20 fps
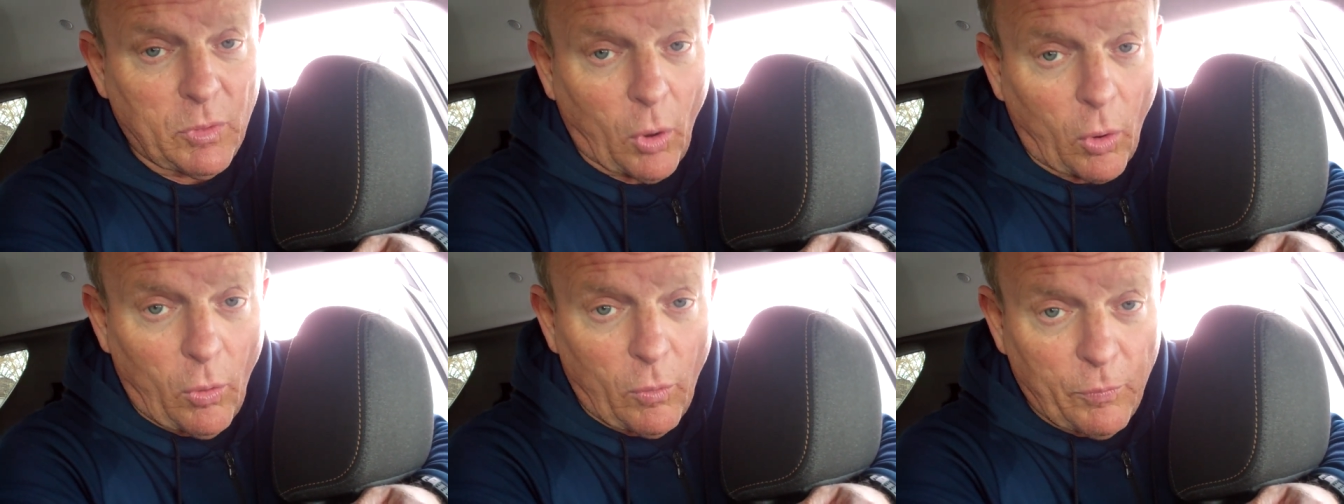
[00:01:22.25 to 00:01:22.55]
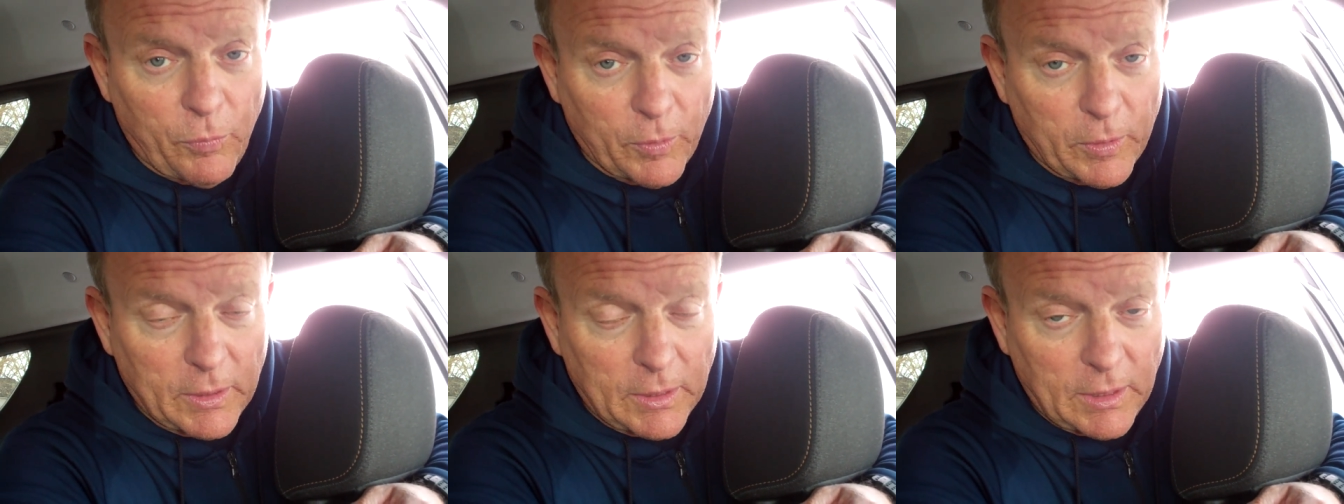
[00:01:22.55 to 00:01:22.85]

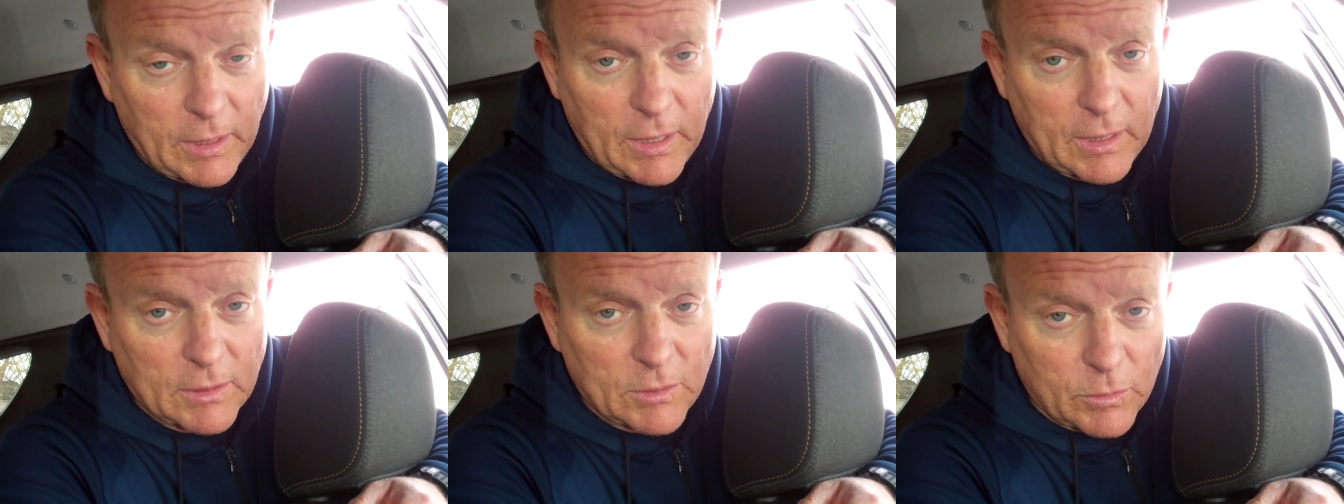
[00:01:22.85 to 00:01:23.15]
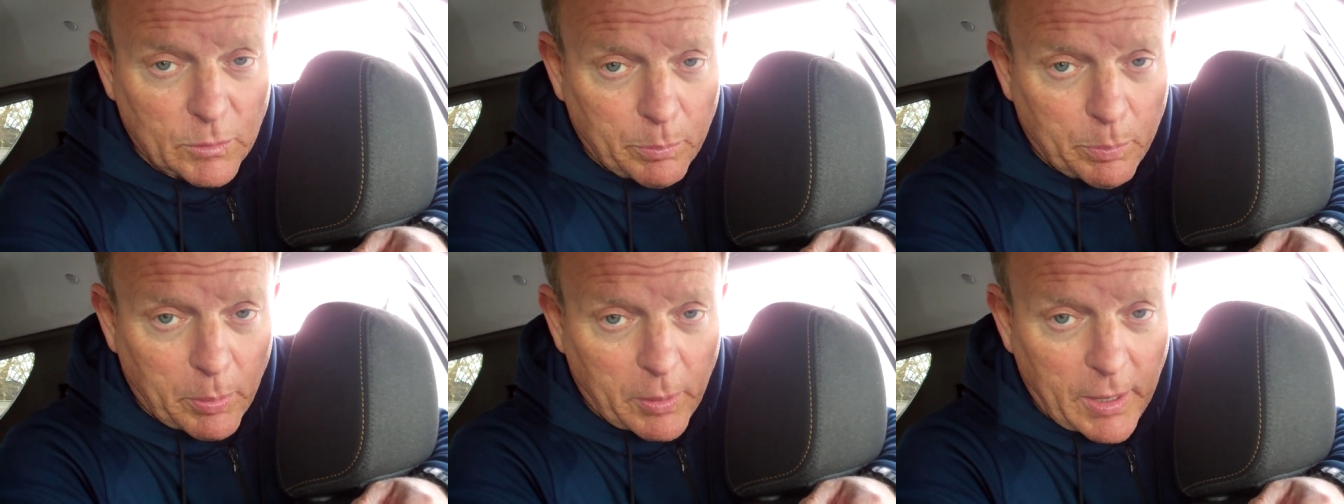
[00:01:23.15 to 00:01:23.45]
Don't forget to
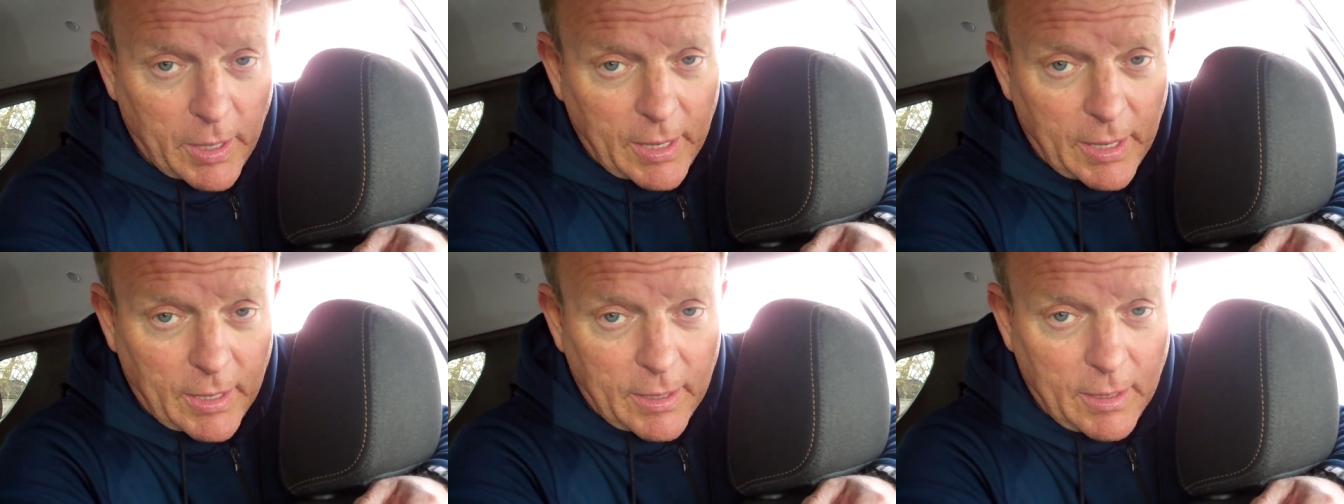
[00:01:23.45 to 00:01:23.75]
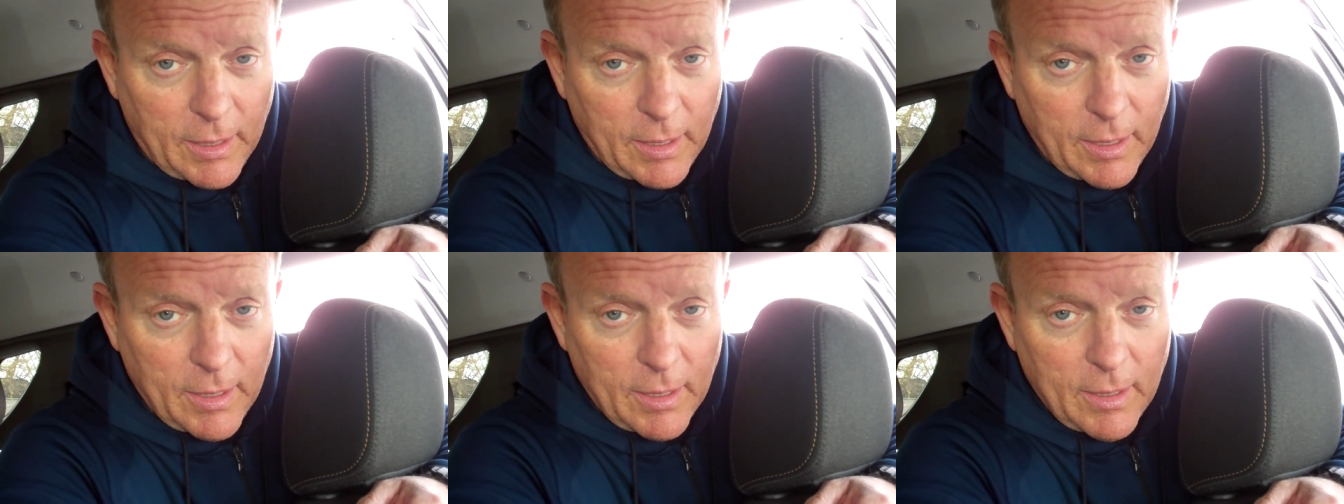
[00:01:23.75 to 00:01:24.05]
ask for
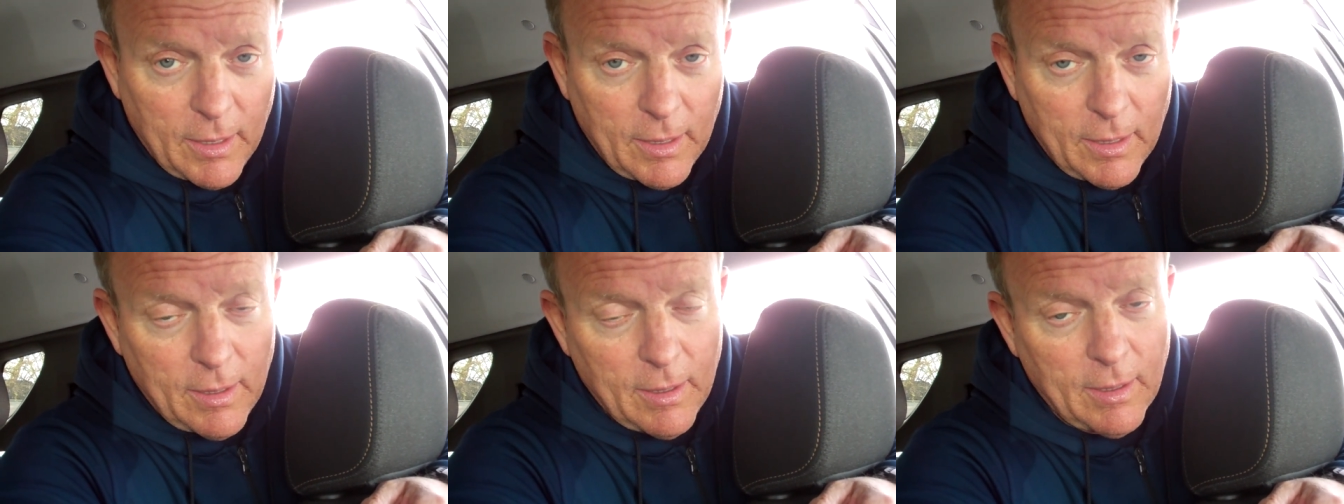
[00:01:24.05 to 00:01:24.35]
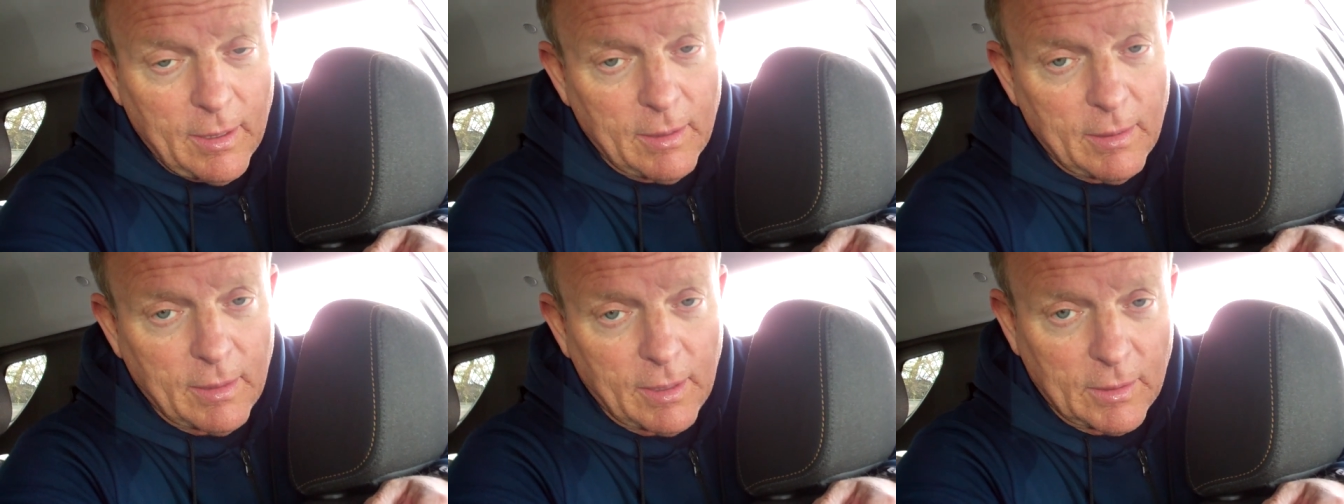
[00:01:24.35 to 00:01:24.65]
Brad.
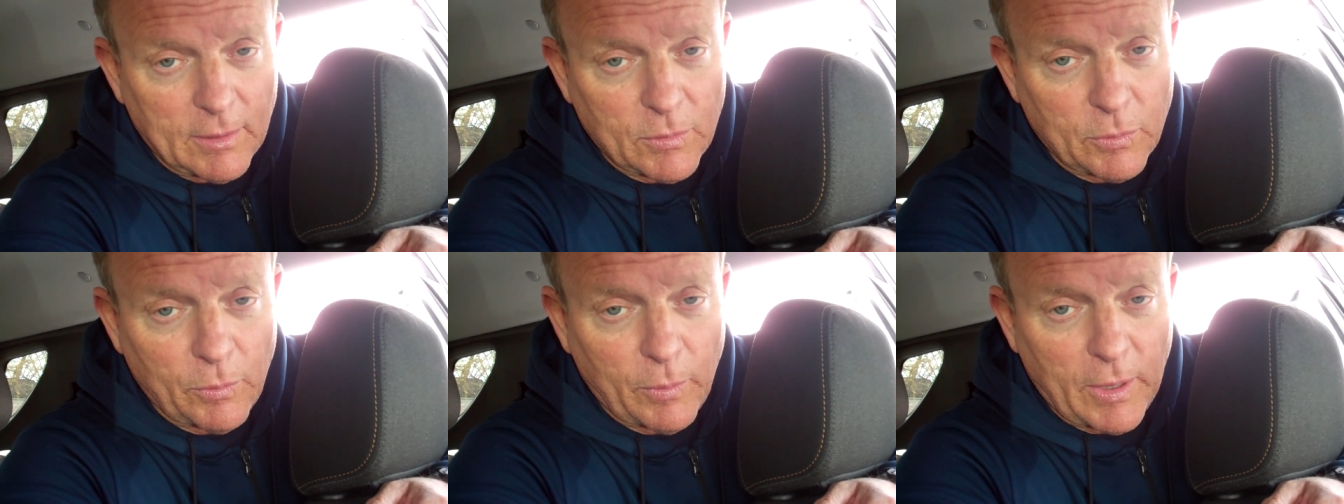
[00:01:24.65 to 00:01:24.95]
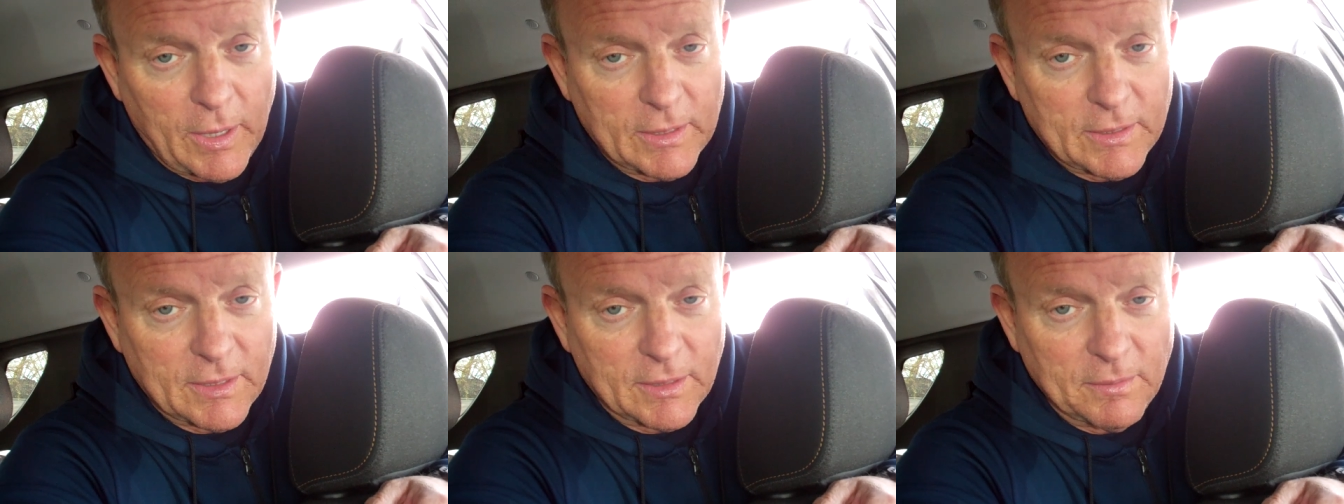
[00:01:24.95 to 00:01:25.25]
Thanks for
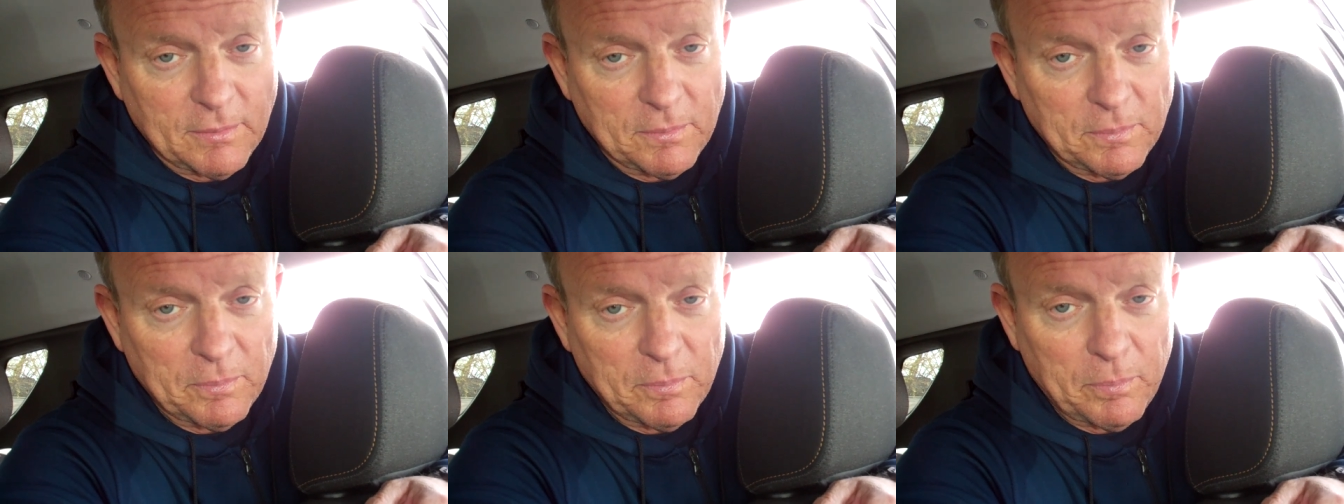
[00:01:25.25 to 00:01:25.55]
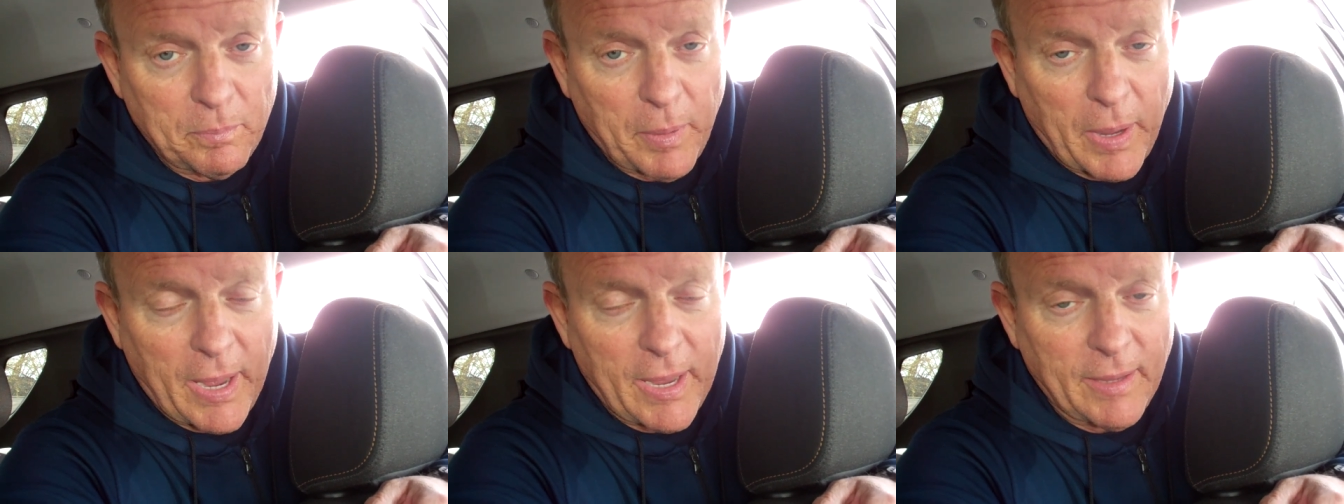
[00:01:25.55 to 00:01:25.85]
watching.
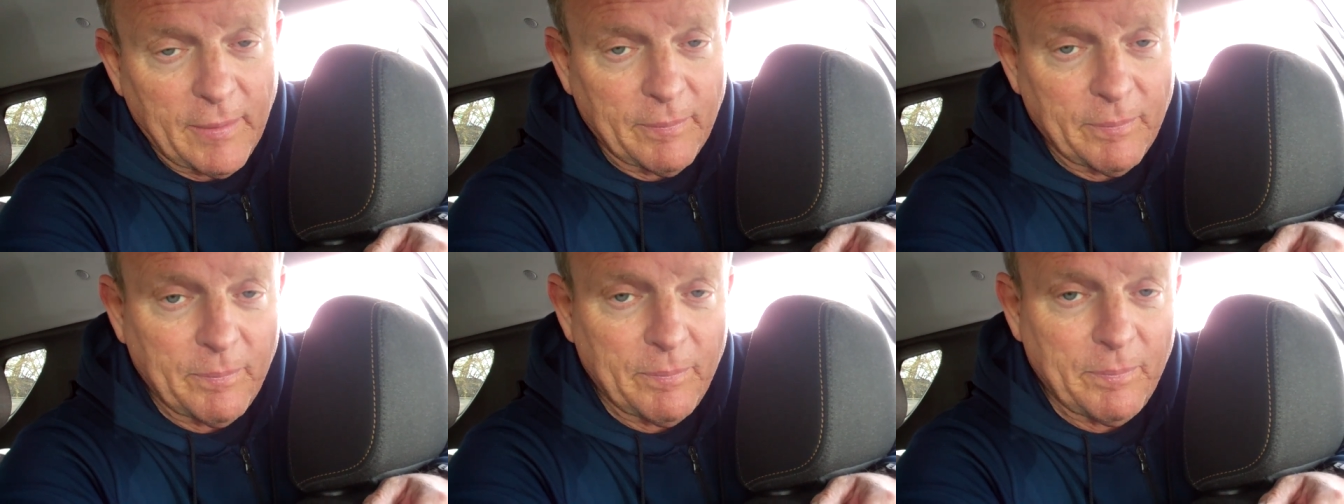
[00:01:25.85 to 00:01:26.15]
Bye.